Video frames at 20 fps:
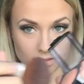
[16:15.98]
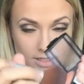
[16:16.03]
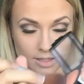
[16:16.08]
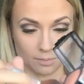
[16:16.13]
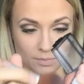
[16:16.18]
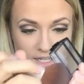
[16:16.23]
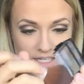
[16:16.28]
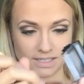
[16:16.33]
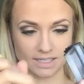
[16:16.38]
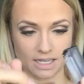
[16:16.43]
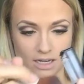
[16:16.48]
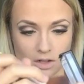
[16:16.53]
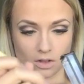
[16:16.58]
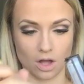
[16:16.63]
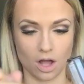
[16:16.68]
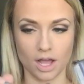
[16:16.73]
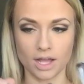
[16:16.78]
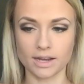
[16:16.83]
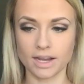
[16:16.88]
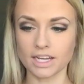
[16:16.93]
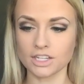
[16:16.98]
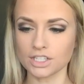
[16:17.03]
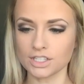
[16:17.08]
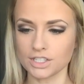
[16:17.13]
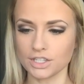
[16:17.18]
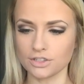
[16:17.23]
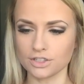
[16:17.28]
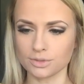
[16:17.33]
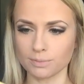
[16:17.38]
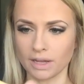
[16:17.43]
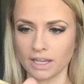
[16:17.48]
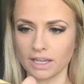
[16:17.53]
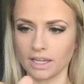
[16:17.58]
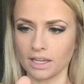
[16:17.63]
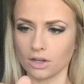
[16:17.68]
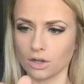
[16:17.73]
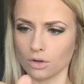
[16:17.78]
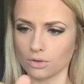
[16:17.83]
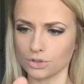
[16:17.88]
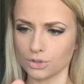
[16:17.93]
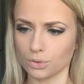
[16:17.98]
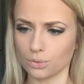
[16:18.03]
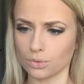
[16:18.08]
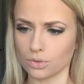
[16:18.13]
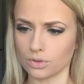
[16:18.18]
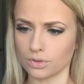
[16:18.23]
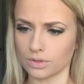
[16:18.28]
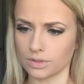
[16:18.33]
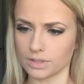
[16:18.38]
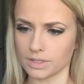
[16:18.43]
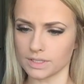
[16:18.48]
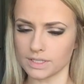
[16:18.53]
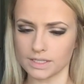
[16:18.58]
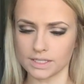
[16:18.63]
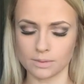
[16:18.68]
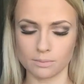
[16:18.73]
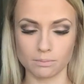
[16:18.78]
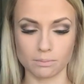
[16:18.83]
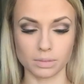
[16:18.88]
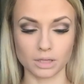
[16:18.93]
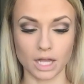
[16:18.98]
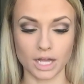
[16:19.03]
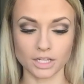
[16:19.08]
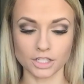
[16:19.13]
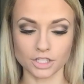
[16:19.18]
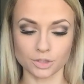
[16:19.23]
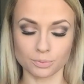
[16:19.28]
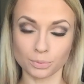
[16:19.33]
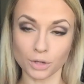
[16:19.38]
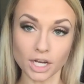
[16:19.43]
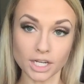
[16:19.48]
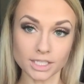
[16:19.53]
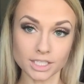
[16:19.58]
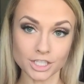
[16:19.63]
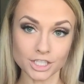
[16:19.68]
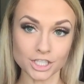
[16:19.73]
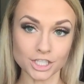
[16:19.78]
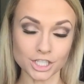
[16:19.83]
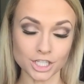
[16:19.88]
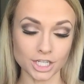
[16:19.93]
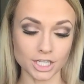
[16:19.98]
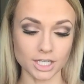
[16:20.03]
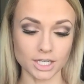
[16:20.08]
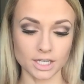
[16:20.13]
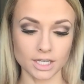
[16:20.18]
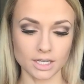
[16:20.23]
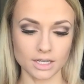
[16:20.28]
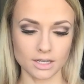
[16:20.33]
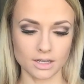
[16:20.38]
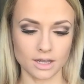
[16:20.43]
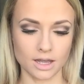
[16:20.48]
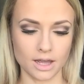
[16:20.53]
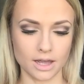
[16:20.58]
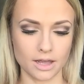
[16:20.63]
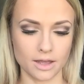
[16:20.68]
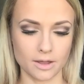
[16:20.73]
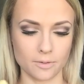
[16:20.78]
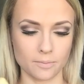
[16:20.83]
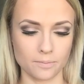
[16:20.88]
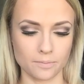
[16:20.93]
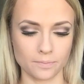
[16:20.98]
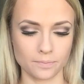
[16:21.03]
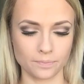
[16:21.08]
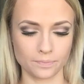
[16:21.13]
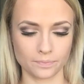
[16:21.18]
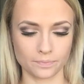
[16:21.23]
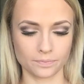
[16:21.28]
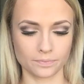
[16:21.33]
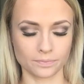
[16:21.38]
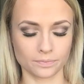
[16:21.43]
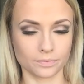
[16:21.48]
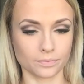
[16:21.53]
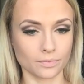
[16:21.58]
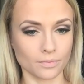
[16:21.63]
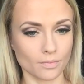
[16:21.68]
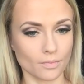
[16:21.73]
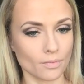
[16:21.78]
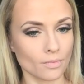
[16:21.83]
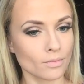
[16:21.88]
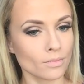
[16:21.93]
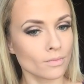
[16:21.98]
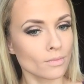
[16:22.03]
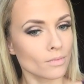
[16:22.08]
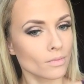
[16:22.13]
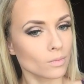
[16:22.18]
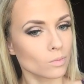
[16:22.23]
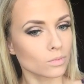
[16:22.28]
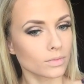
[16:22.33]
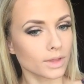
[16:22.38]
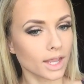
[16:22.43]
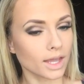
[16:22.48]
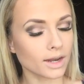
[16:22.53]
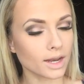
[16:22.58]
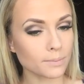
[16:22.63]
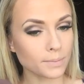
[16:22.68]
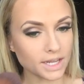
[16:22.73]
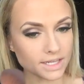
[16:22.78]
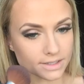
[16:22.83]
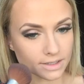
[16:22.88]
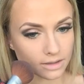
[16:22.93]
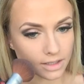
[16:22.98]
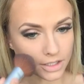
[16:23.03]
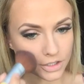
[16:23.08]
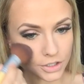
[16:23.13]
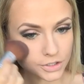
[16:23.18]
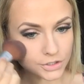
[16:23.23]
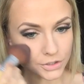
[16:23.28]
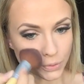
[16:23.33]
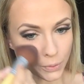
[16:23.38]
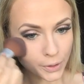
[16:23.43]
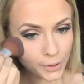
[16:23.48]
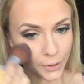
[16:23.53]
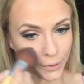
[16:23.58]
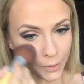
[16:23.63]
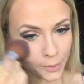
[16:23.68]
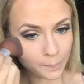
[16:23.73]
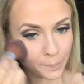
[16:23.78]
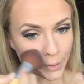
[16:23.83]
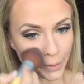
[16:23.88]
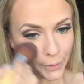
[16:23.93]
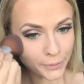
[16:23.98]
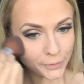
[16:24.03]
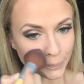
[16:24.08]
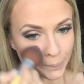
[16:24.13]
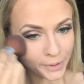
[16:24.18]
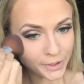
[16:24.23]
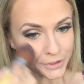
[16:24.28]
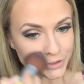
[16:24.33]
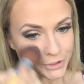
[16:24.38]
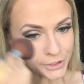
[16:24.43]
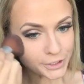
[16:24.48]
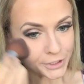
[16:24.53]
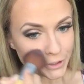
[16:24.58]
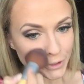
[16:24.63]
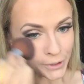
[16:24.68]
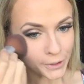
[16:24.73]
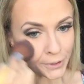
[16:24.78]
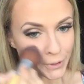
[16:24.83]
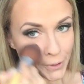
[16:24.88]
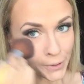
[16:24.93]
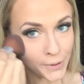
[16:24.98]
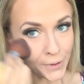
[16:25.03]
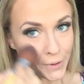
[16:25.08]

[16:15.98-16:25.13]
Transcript: dip this in a lot, and I just use my EcoTools blush brush, and I basically just do it on the balls of my cheek